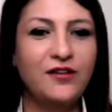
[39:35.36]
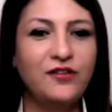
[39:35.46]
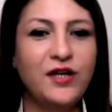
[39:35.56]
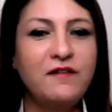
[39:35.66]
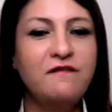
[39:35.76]

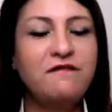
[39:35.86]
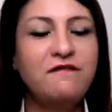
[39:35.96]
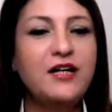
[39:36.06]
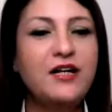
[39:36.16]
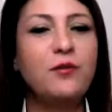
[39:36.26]
So he
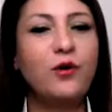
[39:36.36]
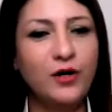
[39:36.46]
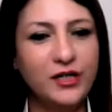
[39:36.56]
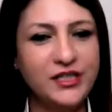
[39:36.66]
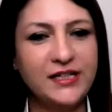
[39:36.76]
felt
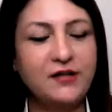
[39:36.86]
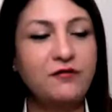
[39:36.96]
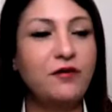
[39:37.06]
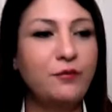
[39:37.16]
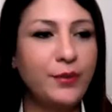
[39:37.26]
more
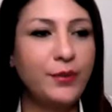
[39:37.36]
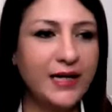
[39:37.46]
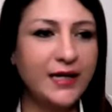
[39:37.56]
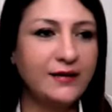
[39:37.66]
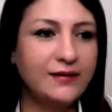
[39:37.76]
rejected for
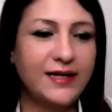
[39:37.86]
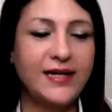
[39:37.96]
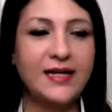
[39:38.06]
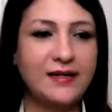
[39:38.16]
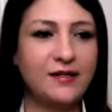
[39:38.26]
winning
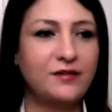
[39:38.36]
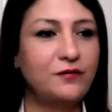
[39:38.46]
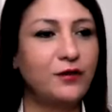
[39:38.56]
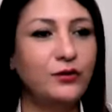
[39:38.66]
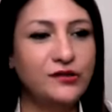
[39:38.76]
than he did
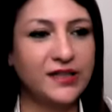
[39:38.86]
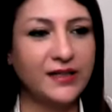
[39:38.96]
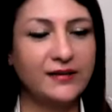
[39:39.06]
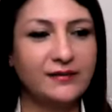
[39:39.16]
for losing.